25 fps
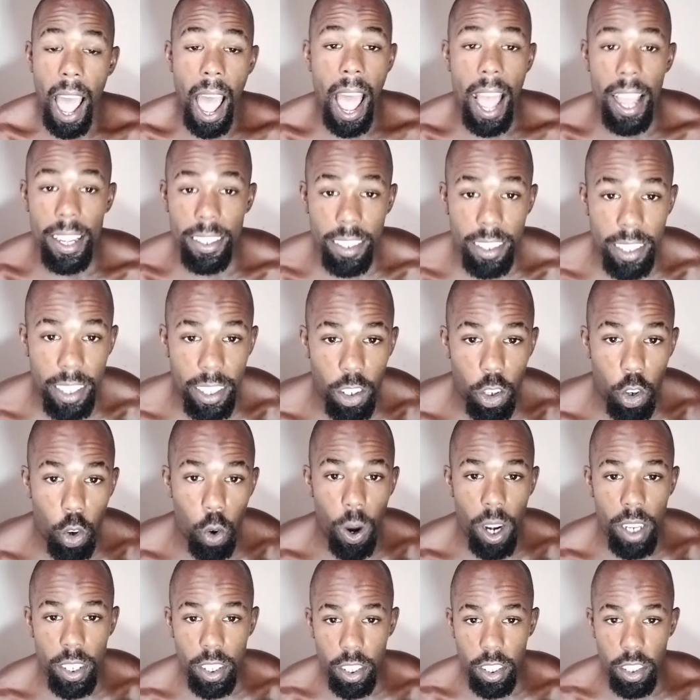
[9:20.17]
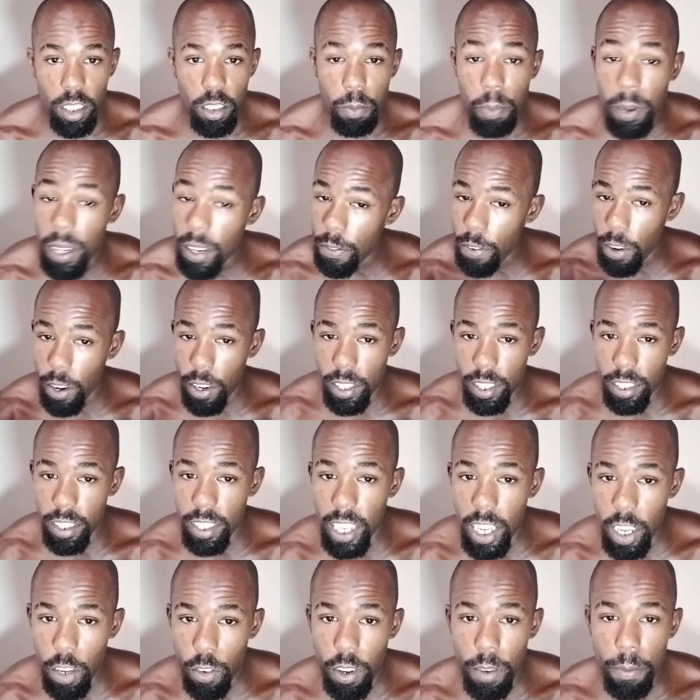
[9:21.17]
asking questions, being very
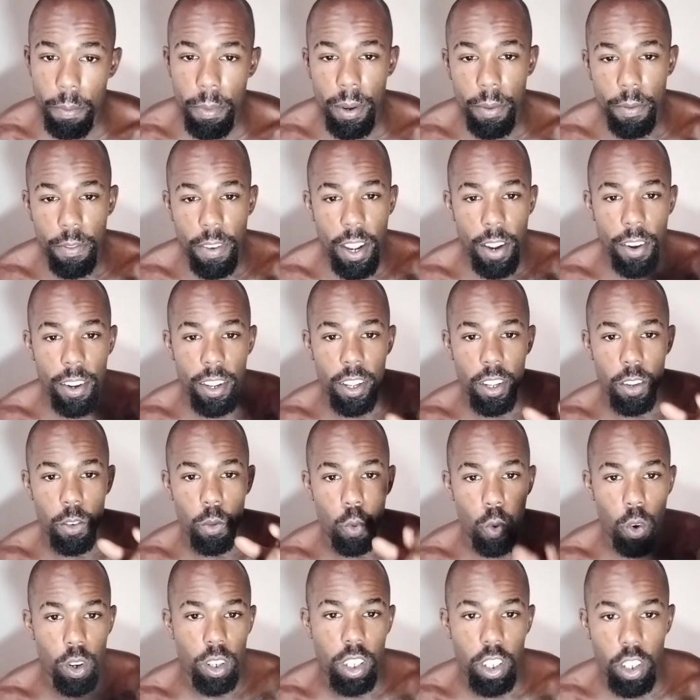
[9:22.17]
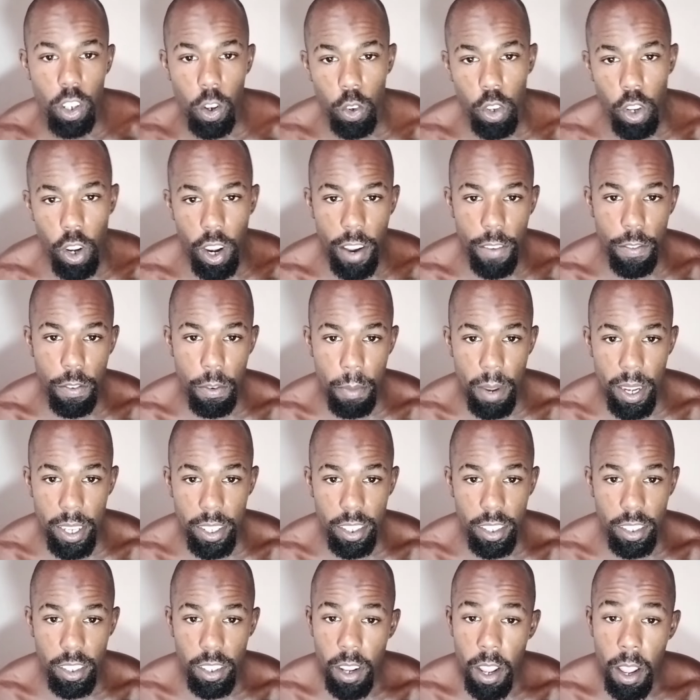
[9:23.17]
secret, but very wanting to know your
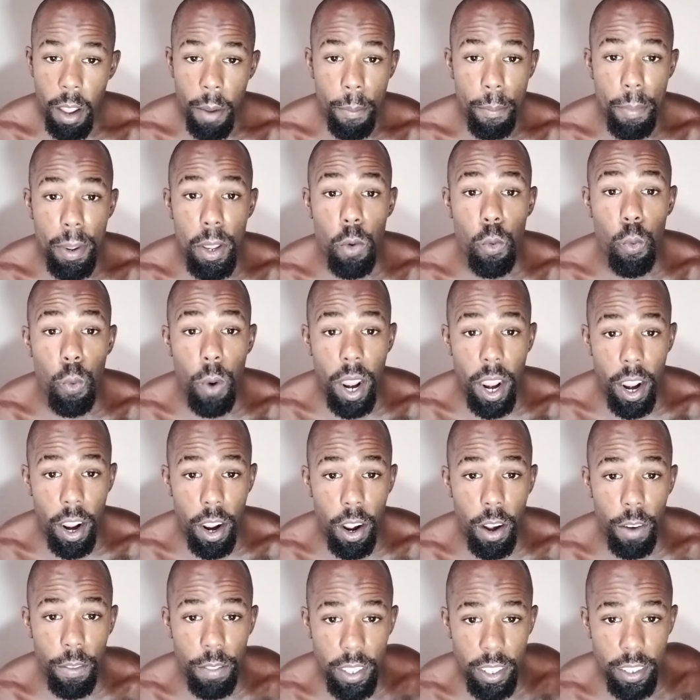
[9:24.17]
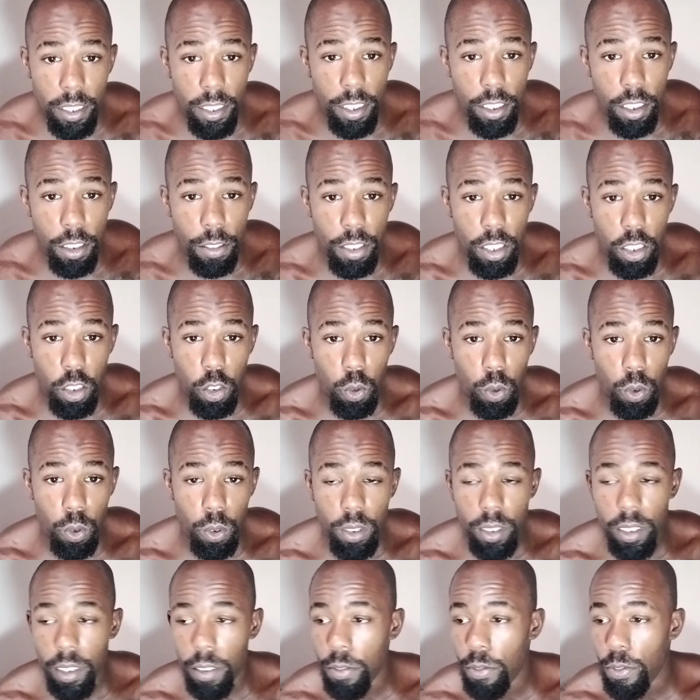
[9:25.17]
information. Beware of these
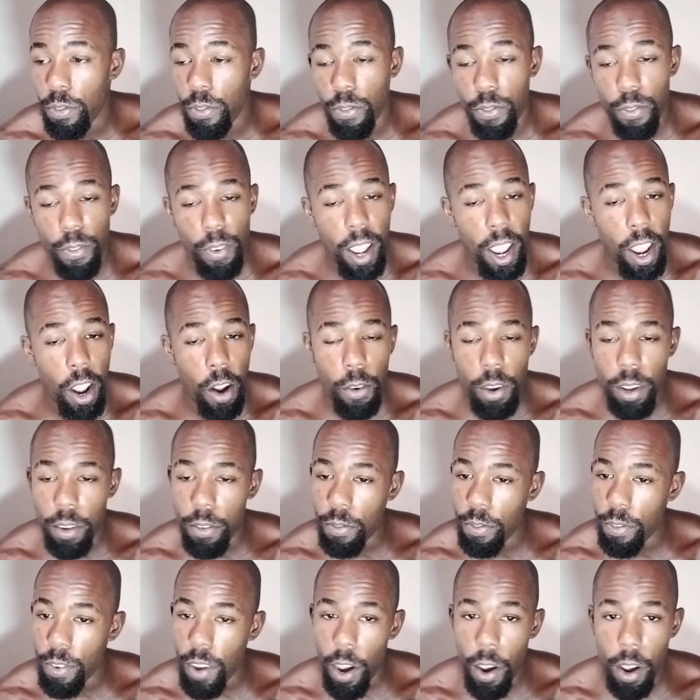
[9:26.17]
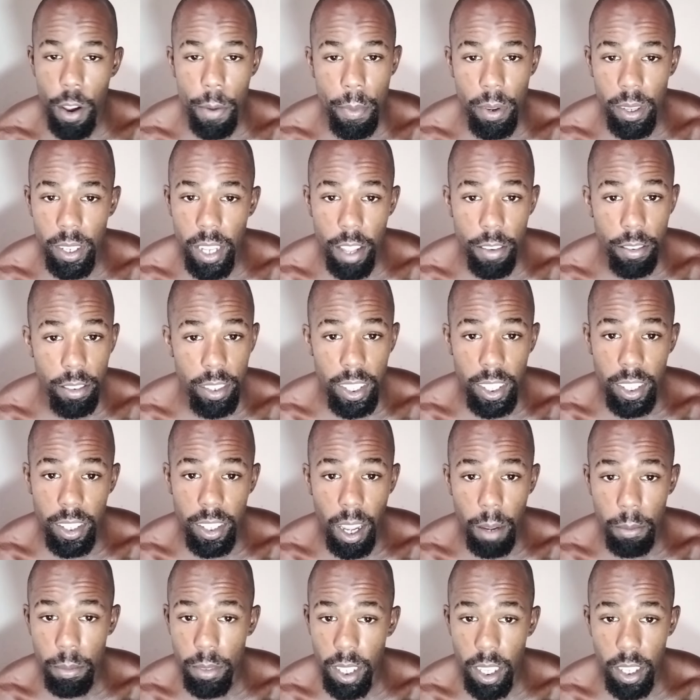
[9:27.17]
individuals. They're very, very malevolent.
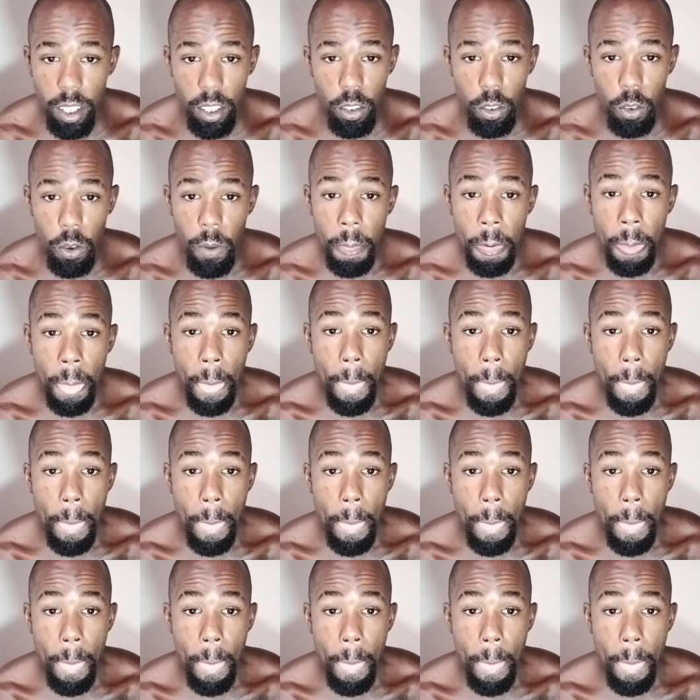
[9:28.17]
I'm telling you.